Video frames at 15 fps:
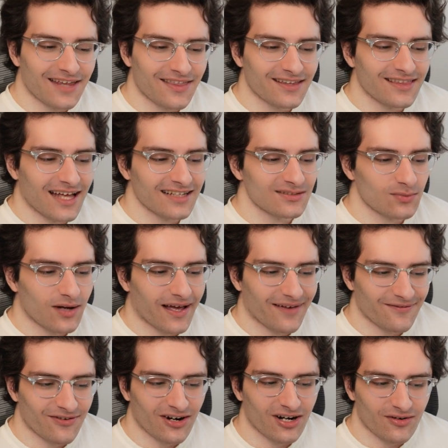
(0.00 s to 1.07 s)
I think that's
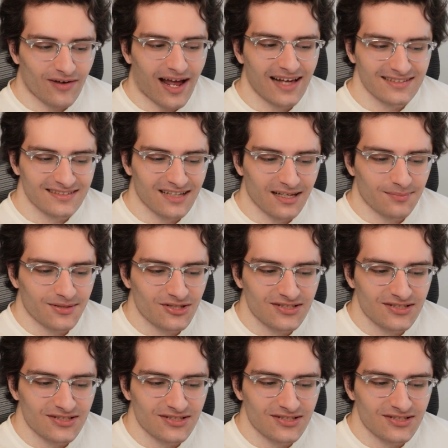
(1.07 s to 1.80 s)
why for a grass type,